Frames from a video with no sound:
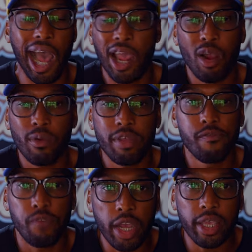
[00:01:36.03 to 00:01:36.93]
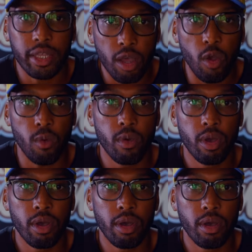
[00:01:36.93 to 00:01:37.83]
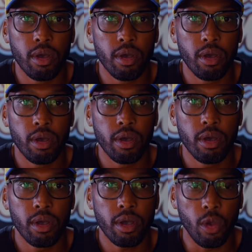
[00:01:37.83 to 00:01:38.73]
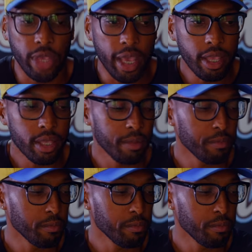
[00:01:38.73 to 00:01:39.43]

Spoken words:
I already fucking know. Okay?